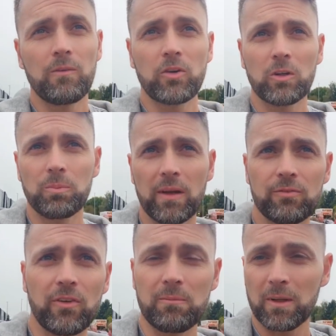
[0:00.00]
But if you're going to
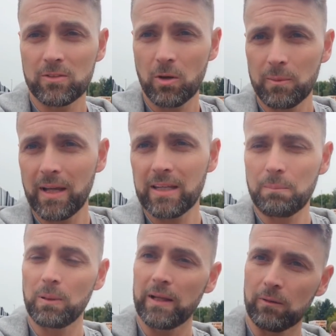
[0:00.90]
play Freddie McTominay,
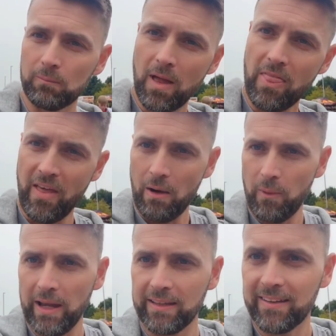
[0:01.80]
you play him
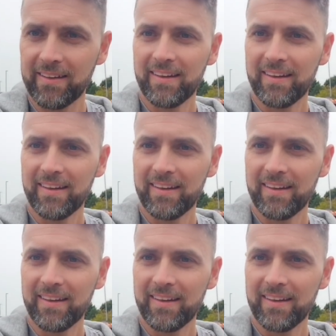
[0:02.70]
that way.